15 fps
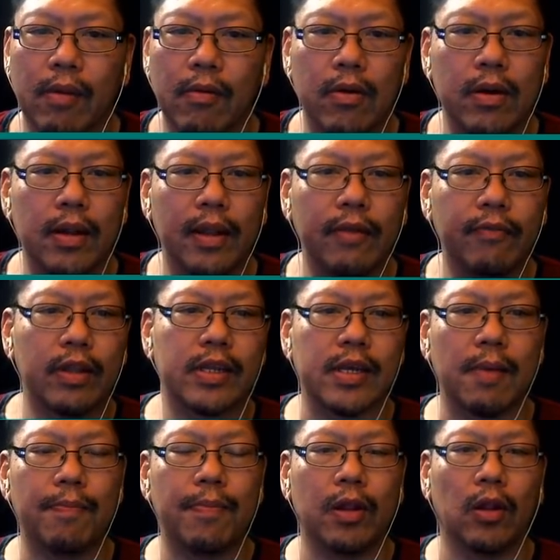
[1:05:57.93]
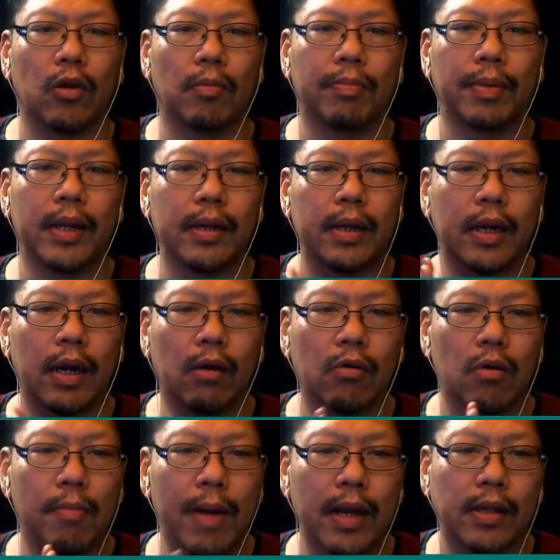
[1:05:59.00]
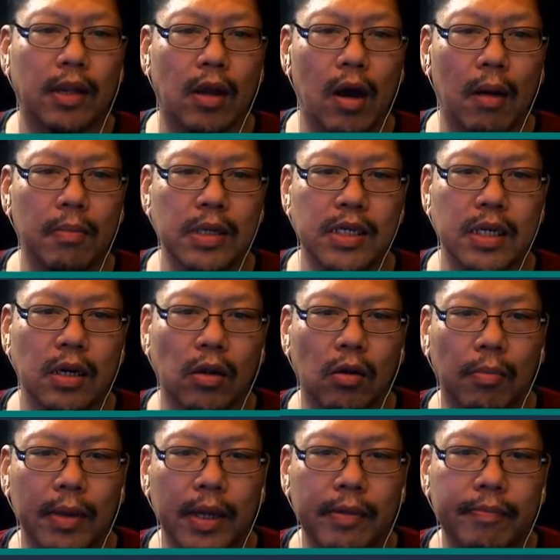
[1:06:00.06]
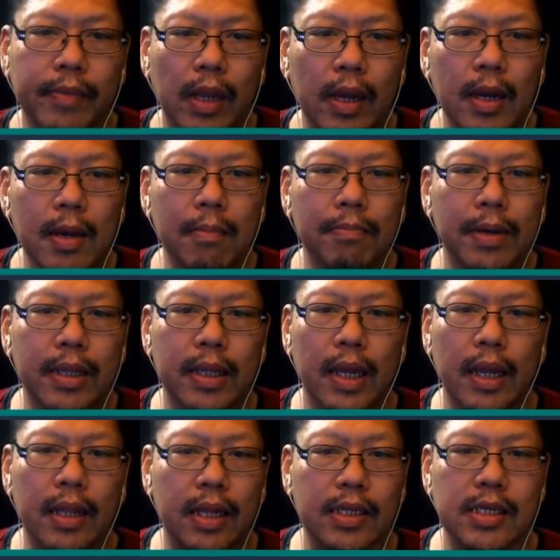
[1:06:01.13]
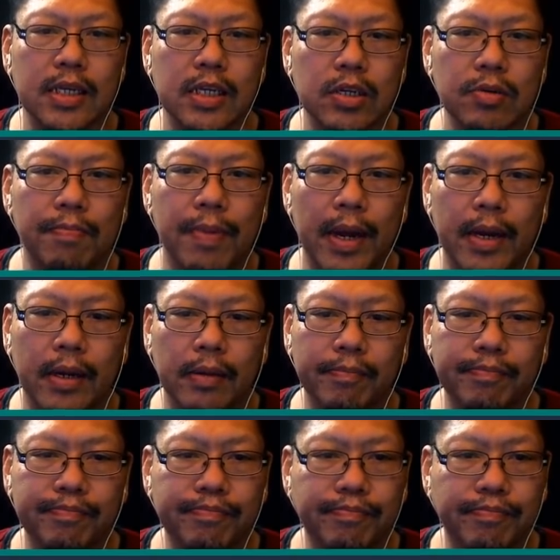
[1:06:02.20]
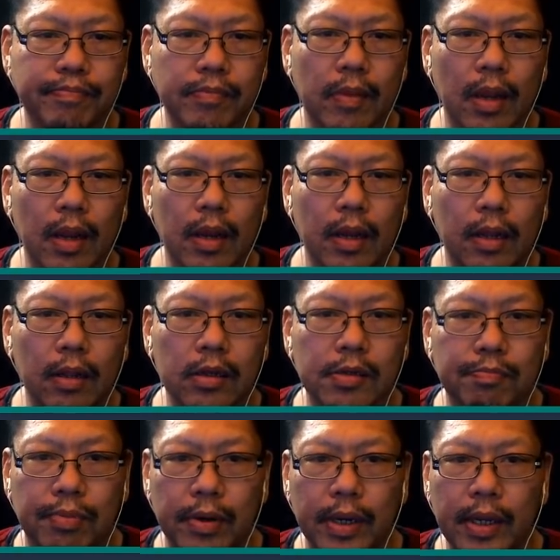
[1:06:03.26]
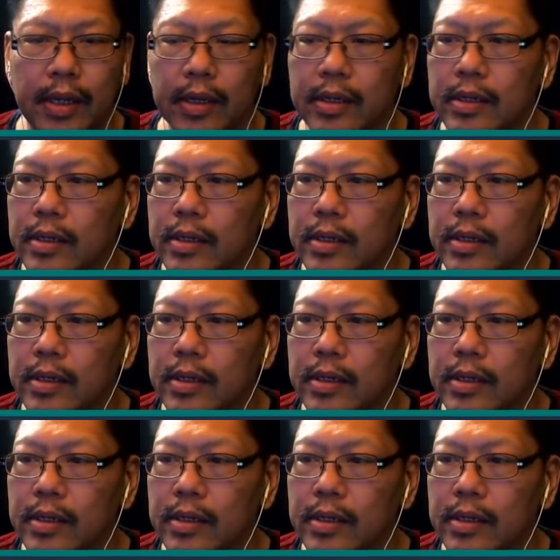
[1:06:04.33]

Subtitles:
Go ahead and leave this up a little bit, and I'll go back to the comments in a little bit. But yeah, that's his new beta. He looks pretty.